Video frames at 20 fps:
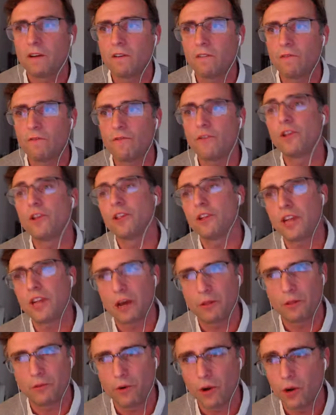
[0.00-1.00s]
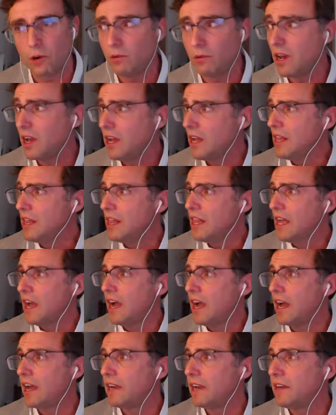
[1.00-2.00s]
further down the road,
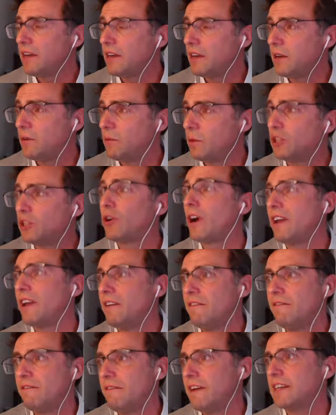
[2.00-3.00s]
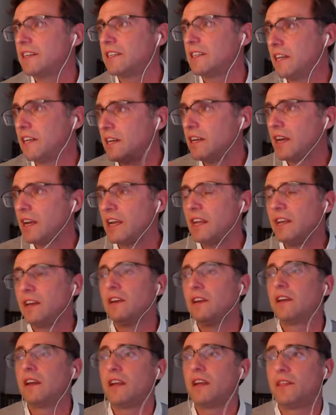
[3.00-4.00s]
and we try and invest
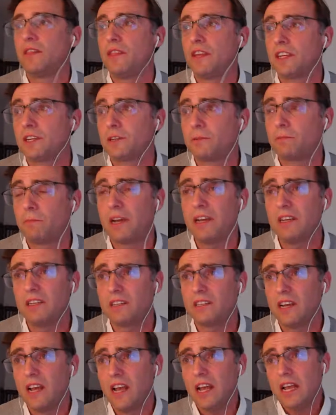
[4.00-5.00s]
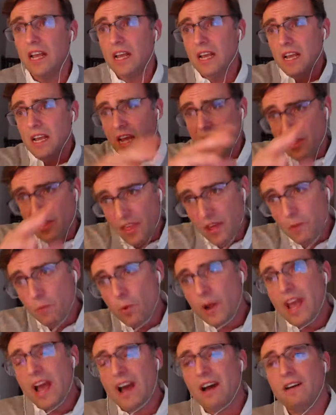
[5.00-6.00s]
in this space. And then
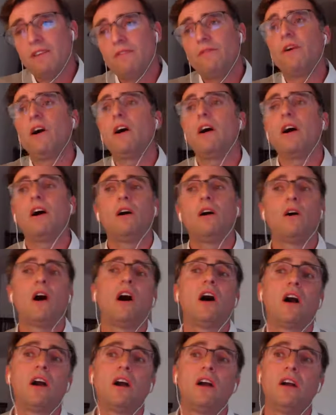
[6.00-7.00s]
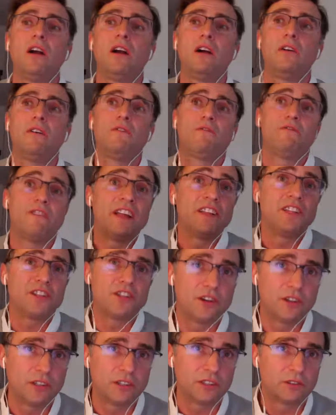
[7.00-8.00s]
we have our
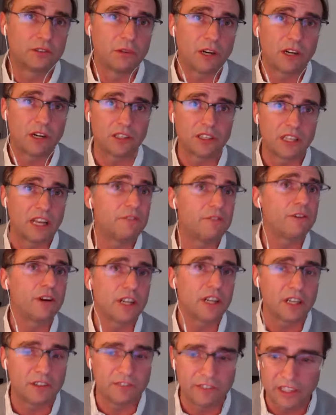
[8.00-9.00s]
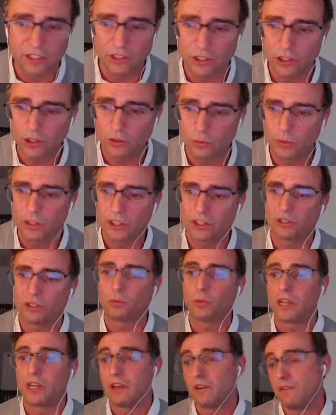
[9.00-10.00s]
ventures, our Telefonica Ventures, which
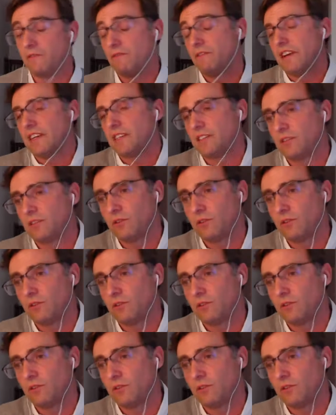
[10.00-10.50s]
we invest